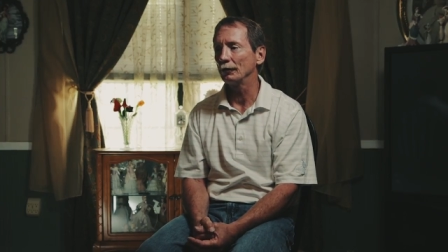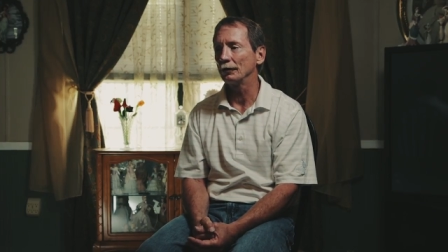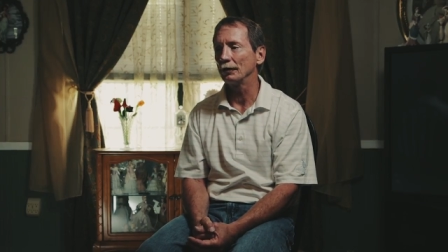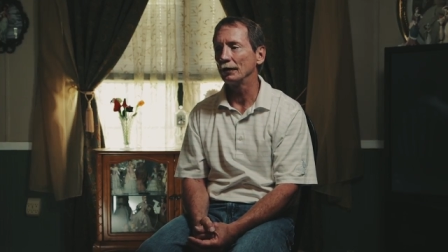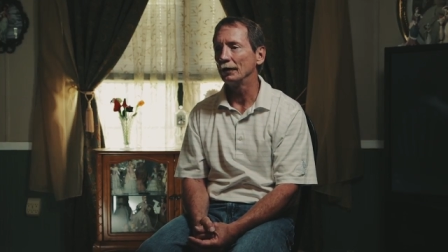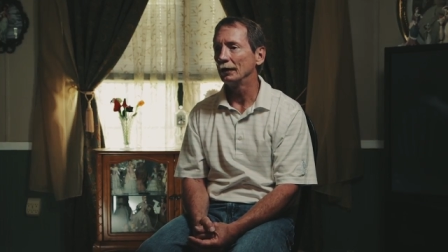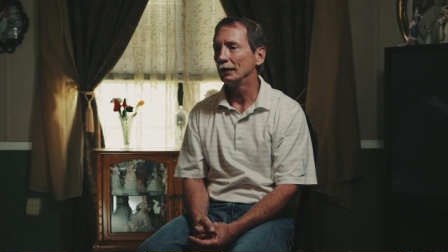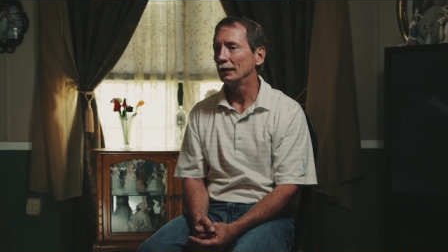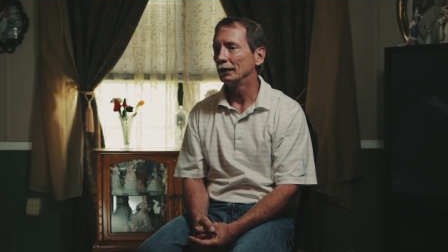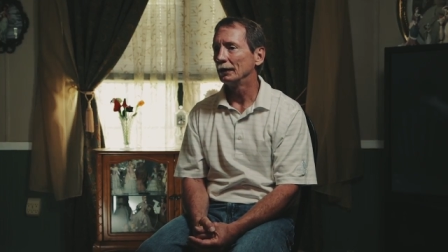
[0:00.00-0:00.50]
but
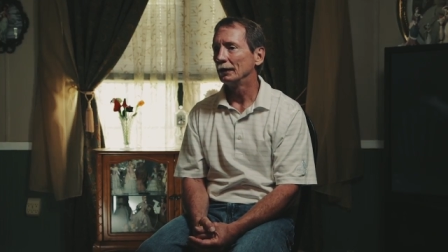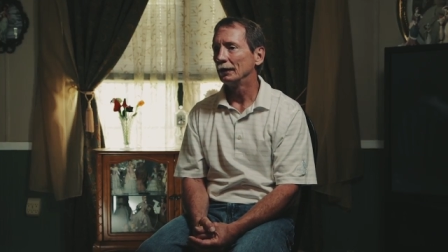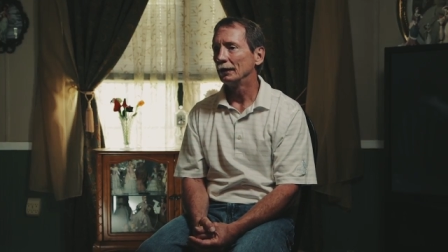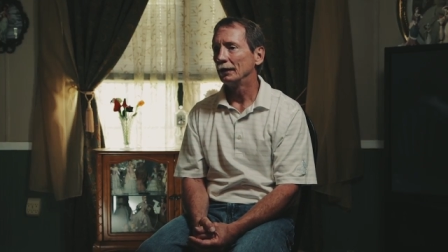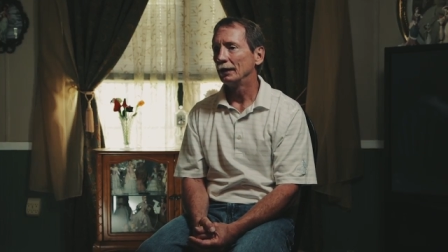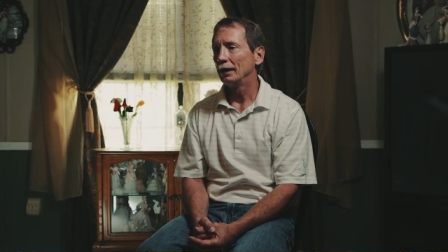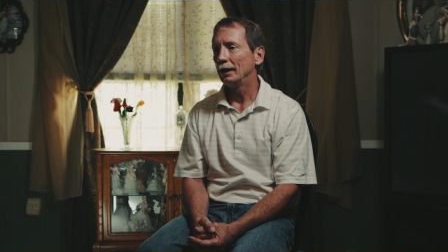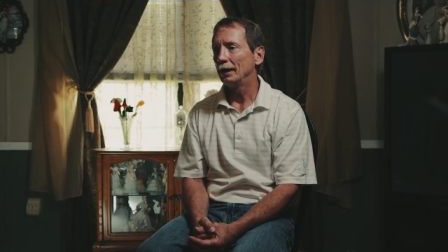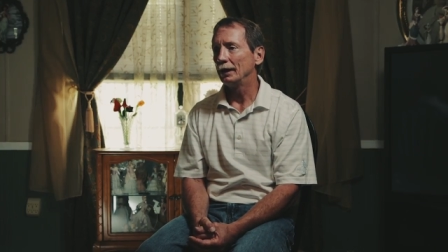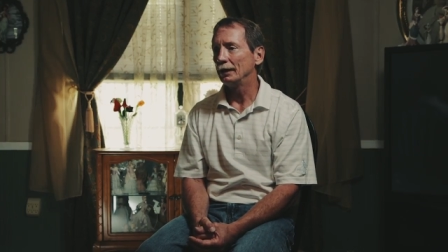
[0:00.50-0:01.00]

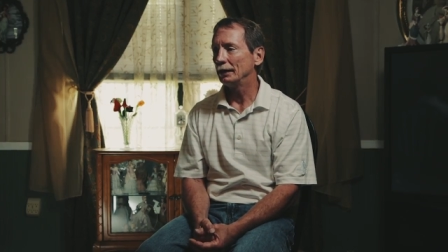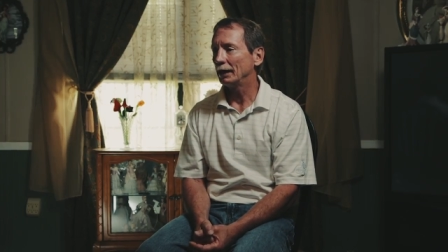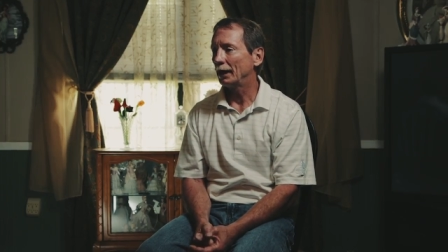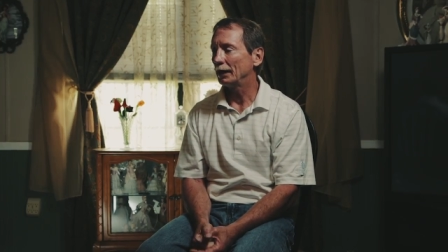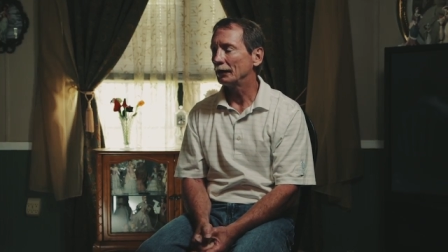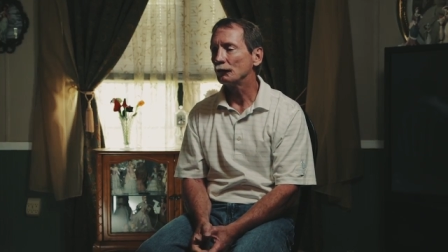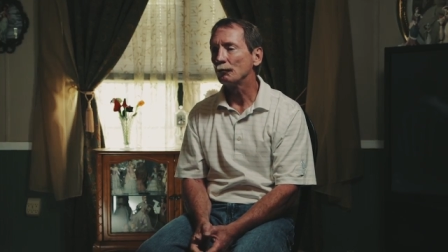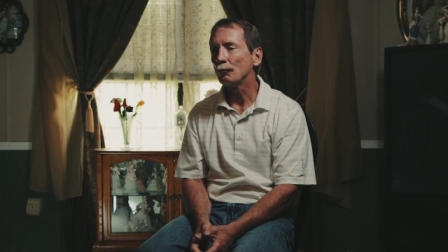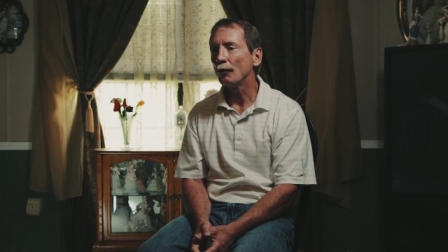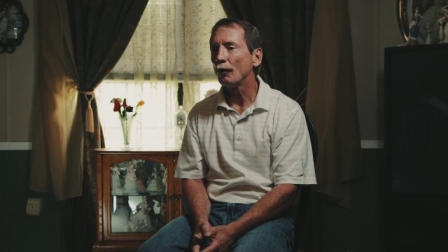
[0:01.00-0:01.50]
and
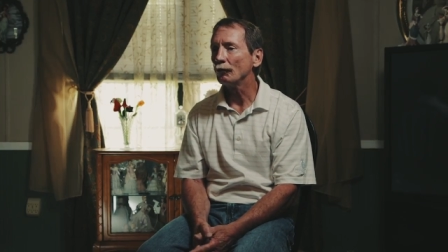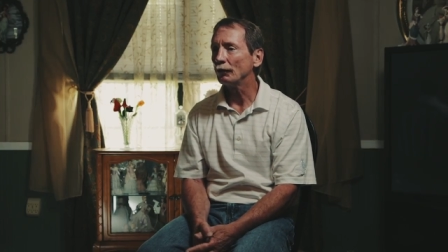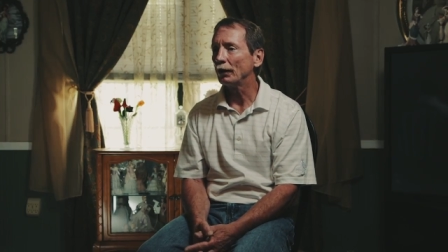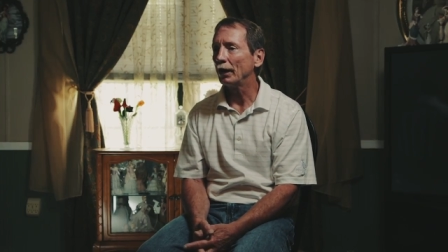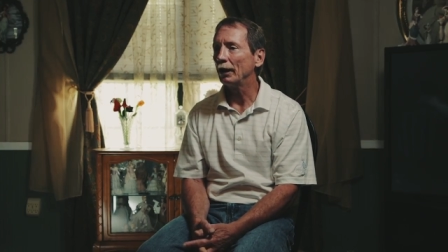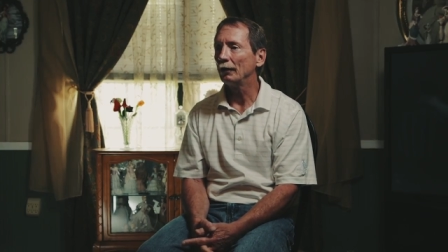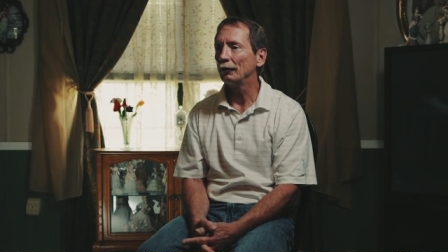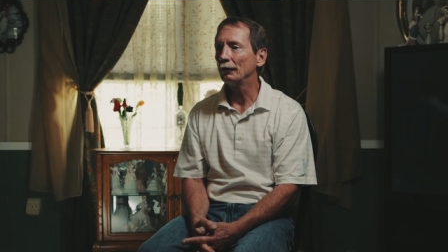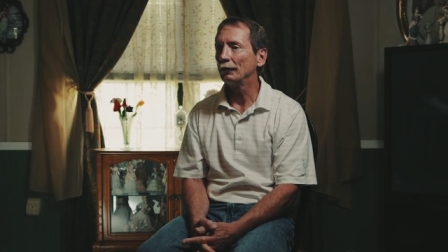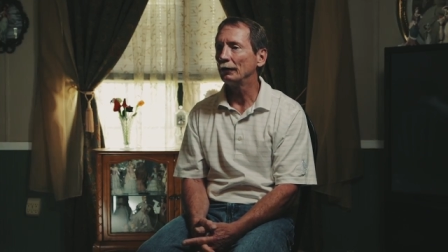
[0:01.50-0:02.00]
I just broke
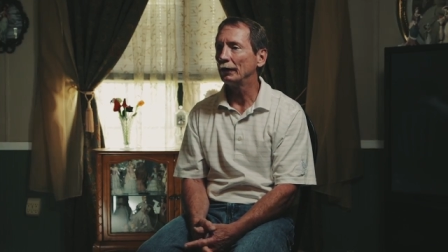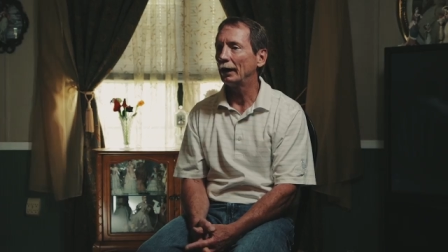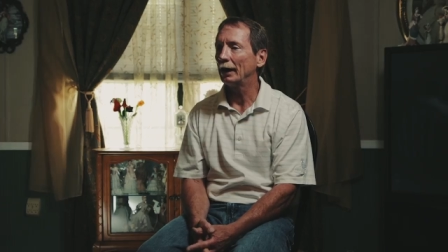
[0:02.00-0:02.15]
down.